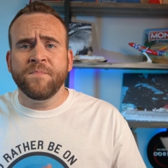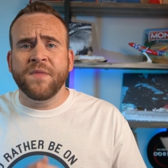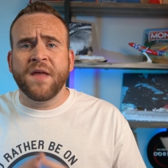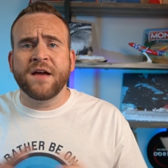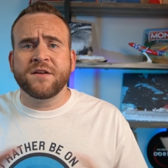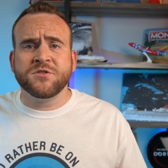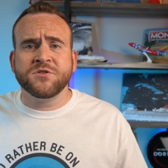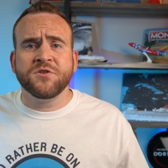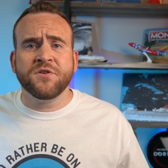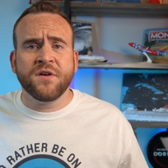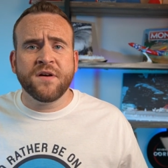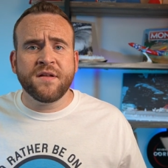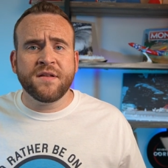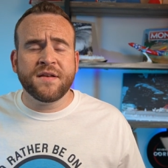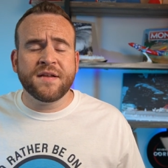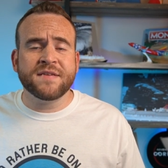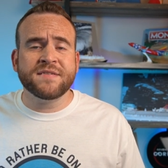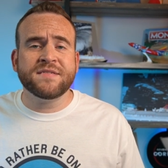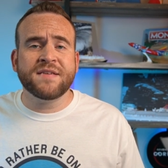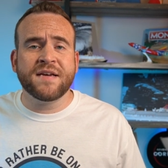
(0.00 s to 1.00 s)
extra
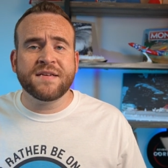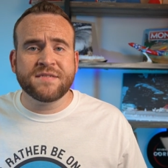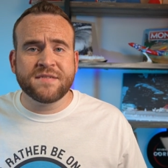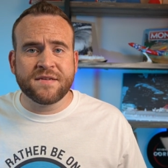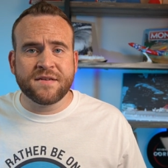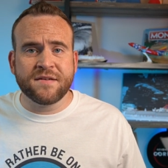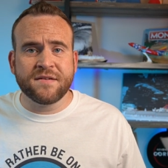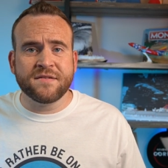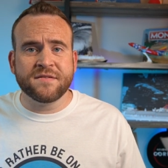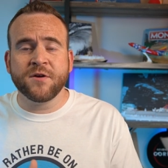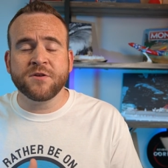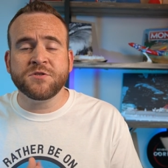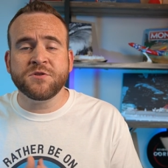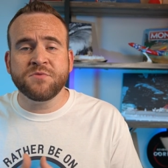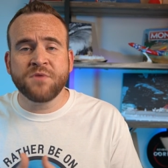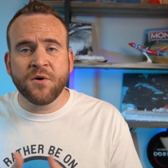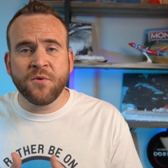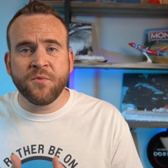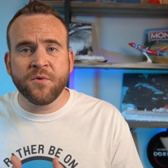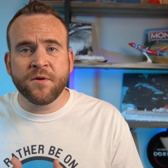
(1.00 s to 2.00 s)
necessities, because you
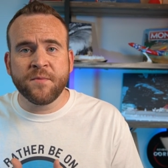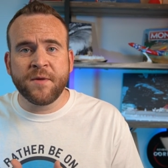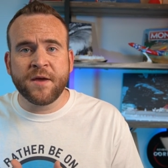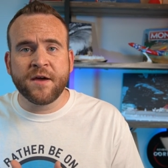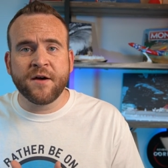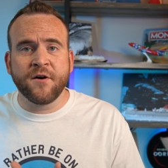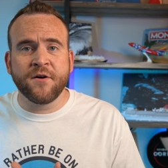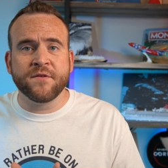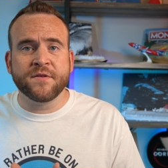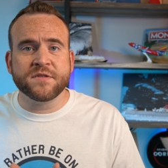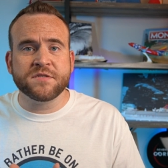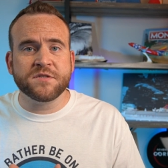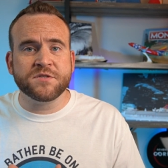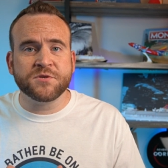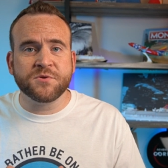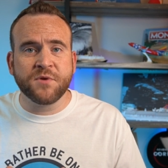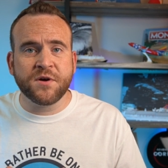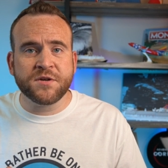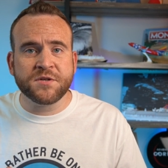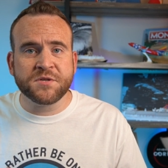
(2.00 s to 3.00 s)
don't want to be caught in a
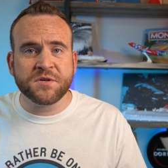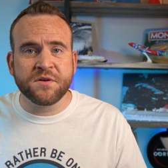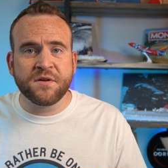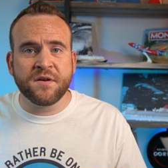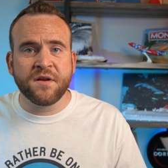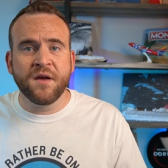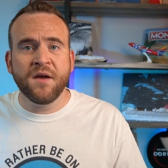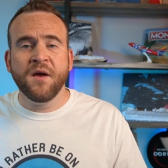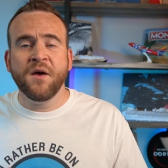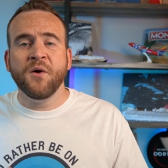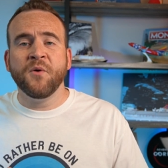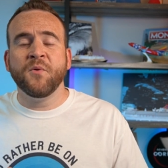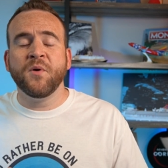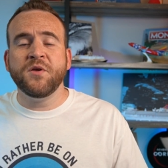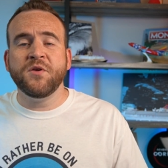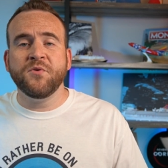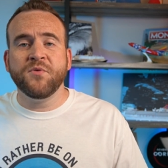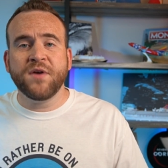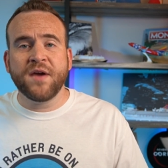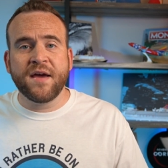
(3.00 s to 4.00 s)
situation where
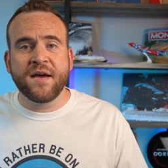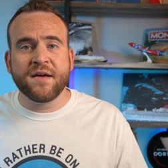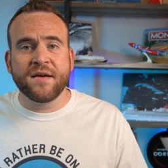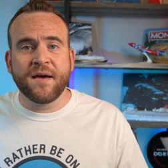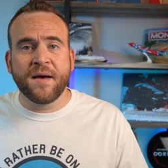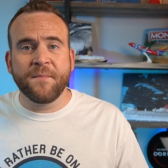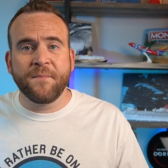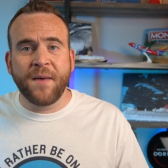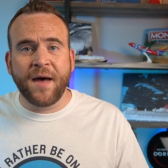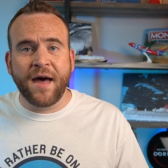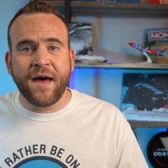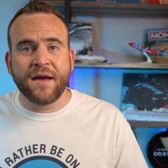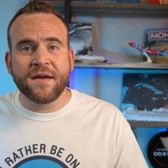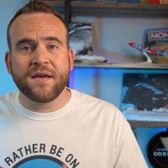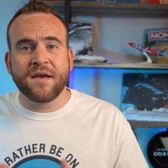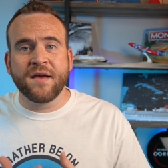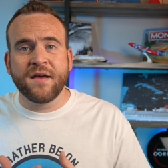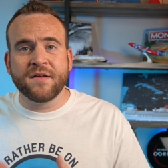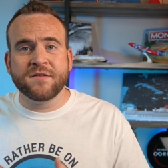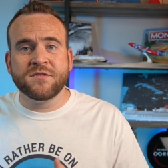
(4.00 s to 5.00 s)
you can't get
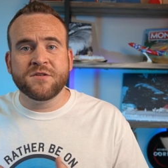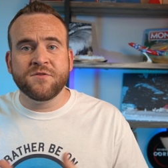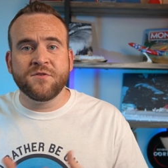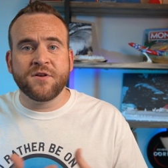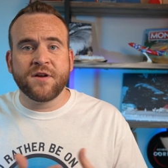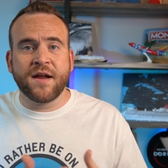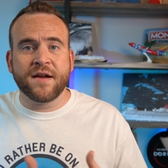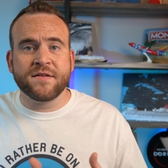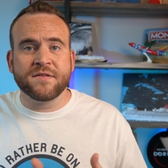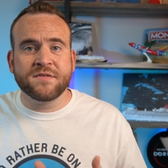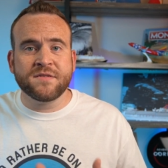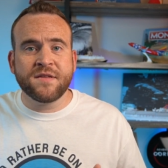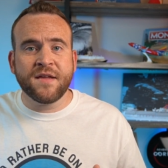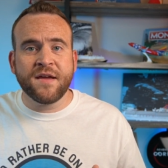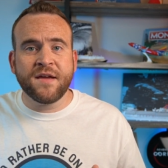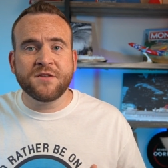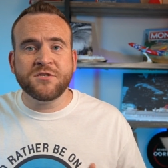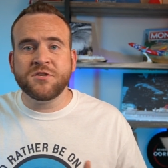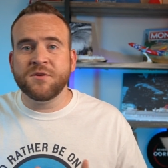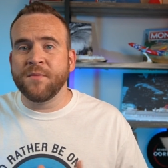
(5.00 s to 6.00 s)
back into the United
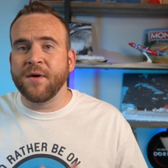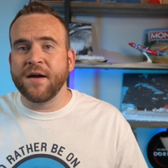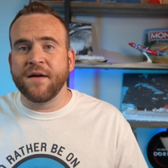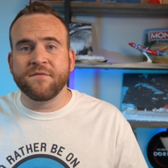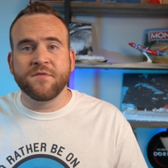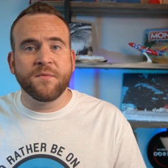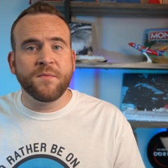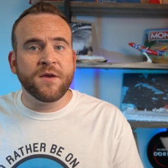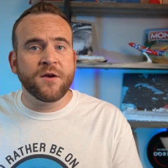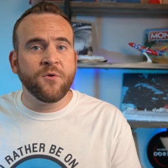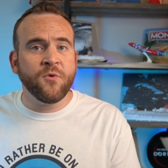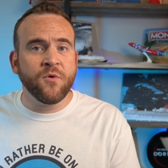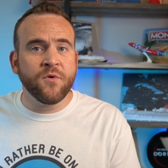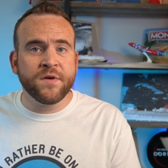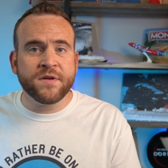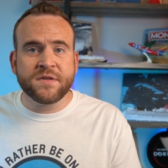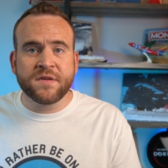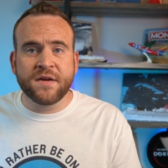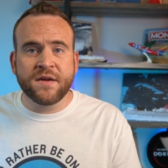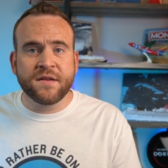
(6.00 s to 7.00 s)
States. You might have to be
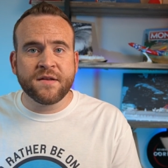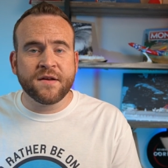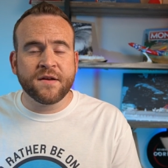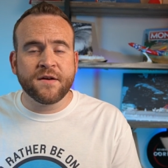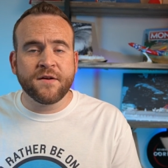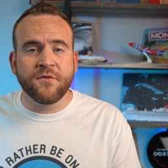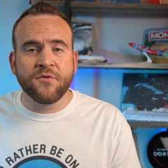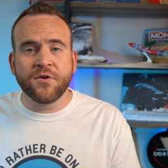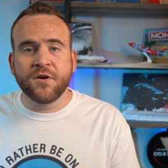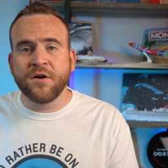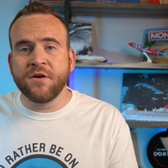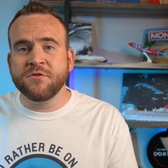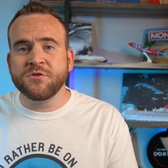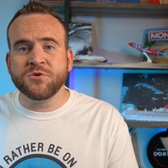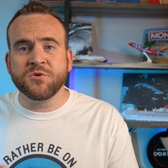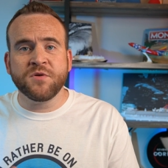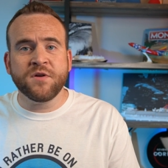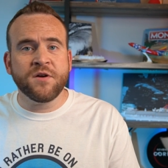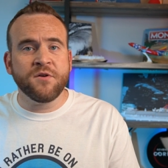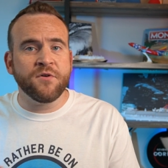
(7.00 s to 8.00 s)
quarantined in another
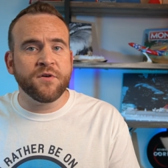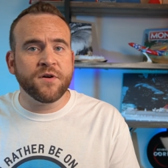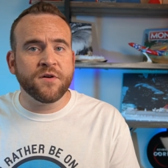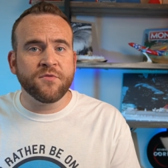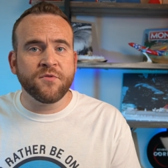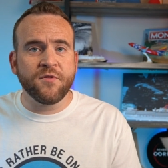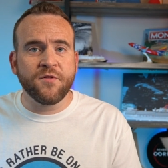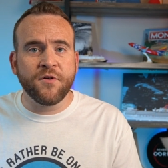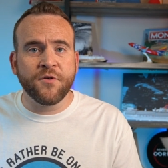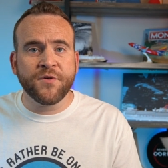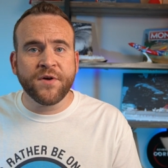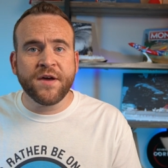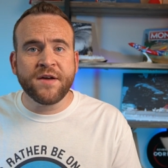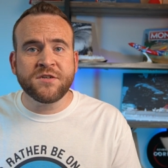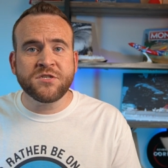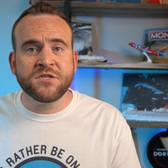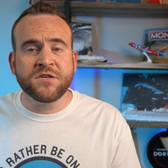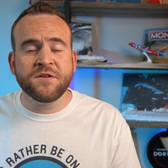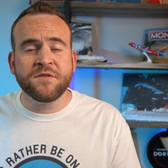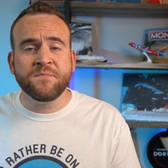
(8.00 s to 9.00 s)
country or another
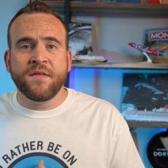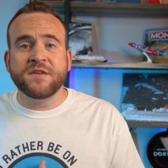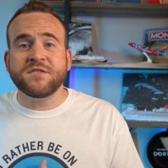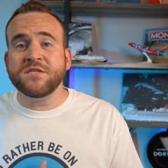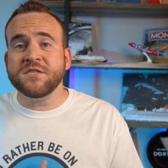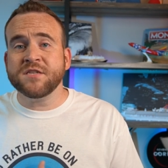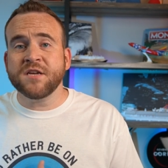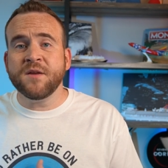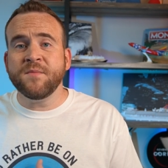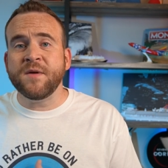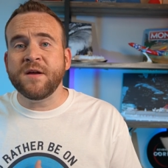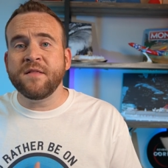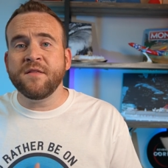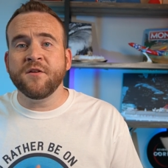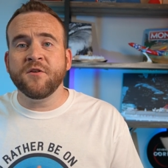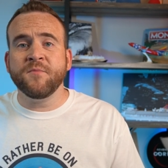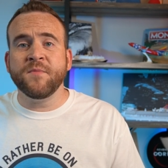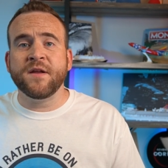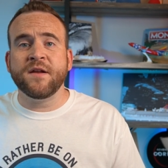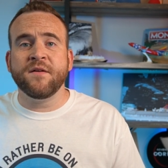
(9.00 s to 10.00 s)
location. That's just going to be a
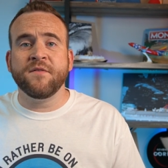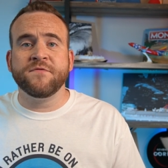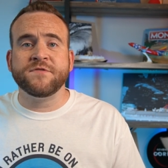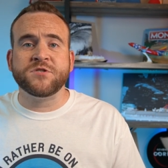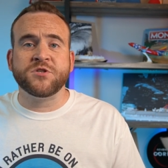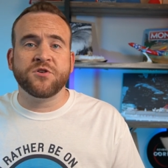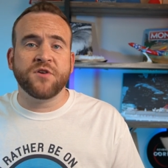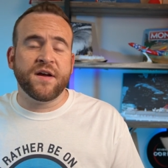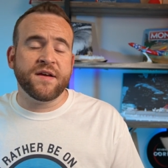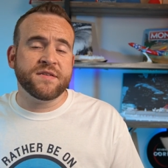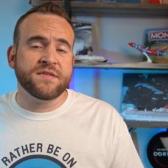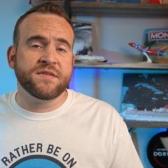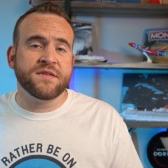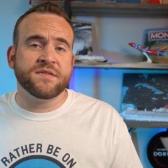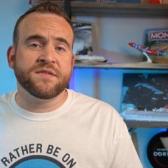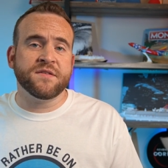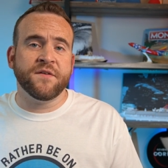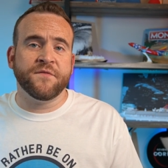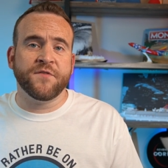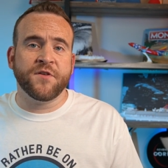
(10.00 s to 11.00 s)
little bit of stress
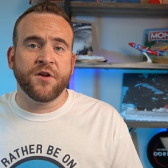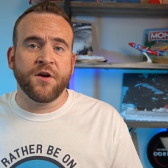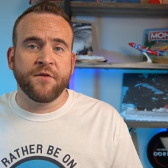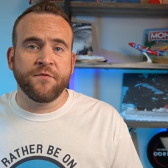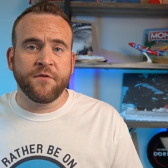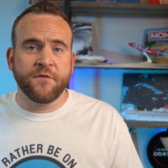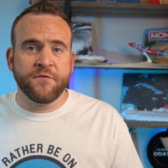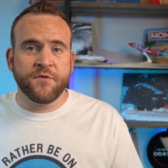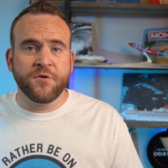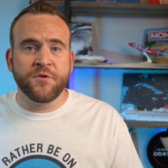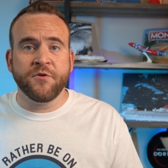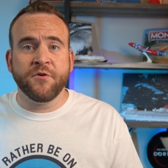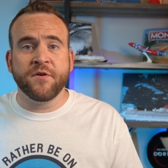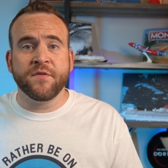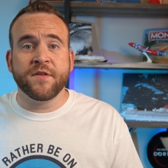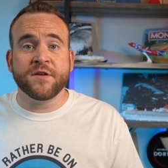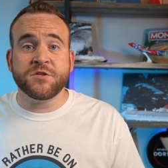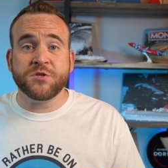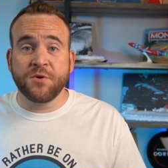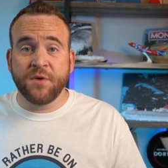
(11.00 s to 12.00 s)
that's lifted off of you knowing
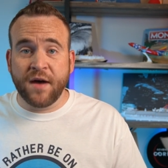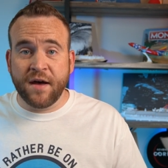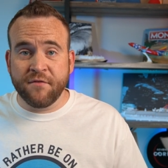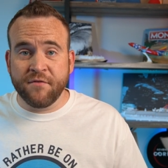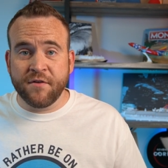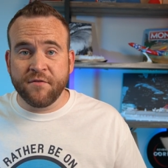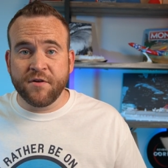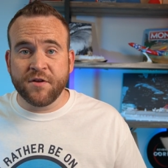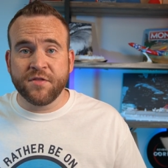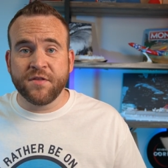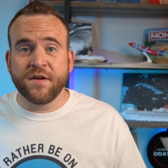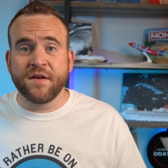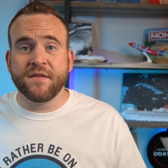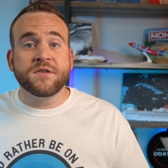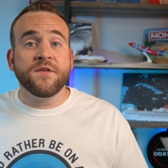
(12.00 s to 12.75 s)
that you have everything.